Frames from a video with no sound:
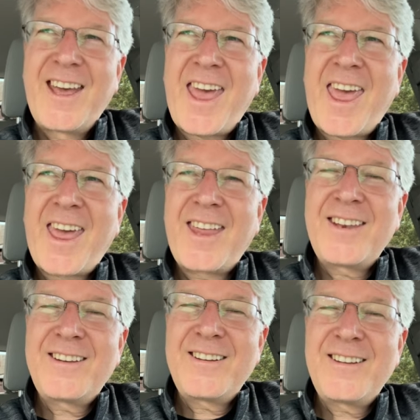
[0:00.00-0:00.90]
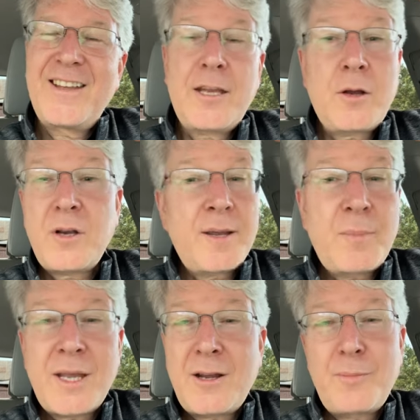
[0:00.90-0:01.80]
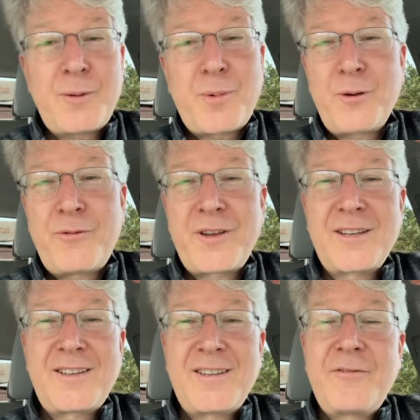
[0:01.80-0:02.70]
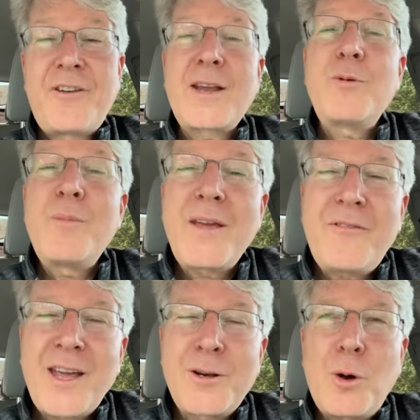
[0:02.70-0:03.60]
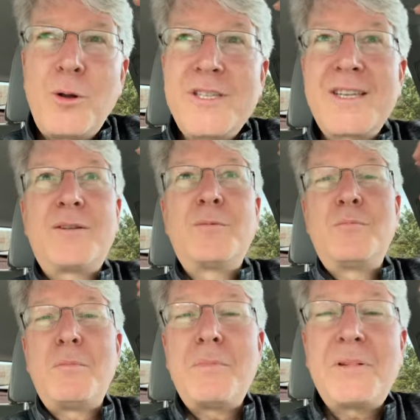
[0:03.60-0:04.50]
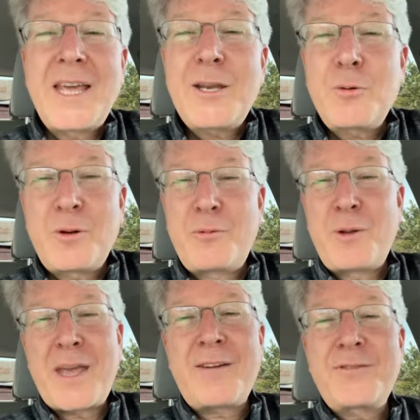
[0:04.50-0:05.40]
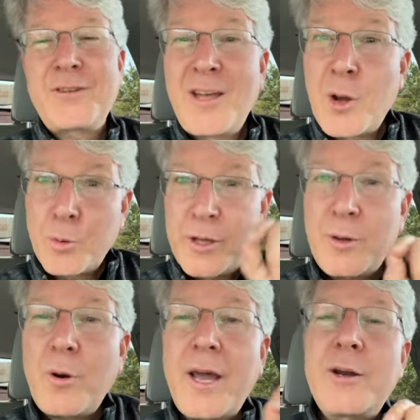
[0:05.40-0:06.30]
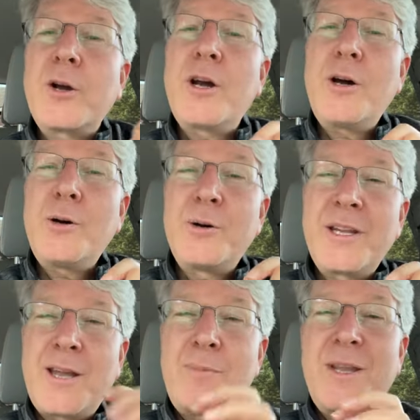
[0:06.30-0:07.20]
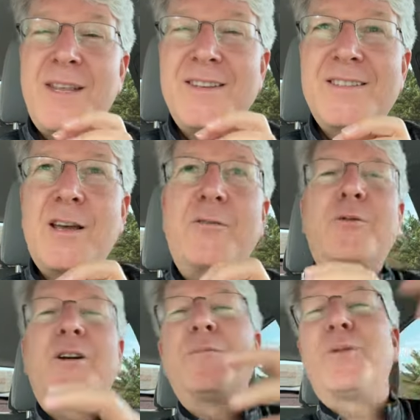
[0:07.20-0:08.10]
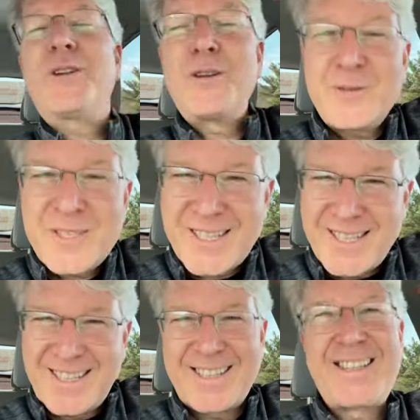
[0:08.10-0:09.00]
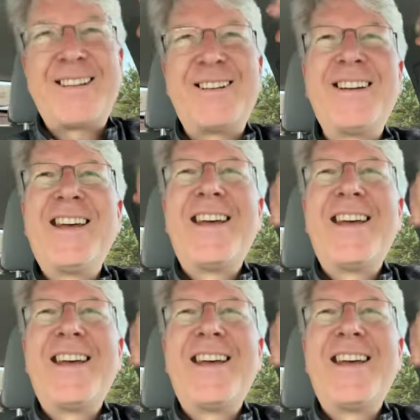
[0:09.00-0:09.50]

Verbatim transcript: And you know, it may not be perfect. In fact, we may find holes in it, and later we may have to rewrite our code and update the software and put a new CD in here.